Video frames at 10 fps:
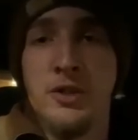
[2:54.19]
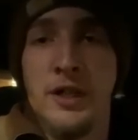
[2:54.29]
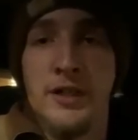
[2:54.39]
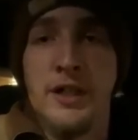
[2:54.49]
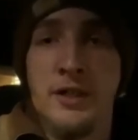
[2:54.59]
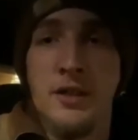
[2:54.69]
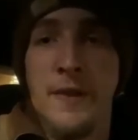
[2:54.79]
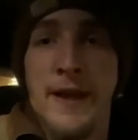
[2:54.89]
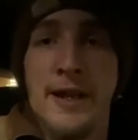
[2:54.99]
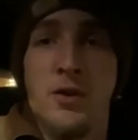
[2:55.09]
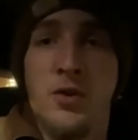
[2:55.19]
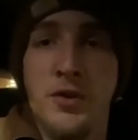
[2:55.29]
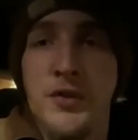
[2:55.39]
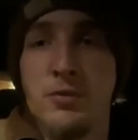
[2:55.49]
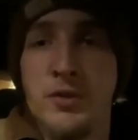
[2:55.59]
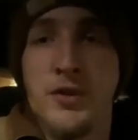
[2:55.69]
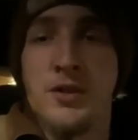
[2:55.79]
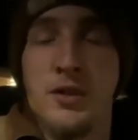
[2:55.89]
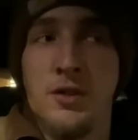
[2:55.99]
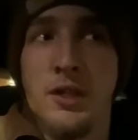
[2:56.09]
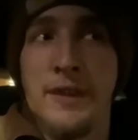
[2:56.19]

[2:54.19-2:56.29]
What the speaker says: and then that holds what's called,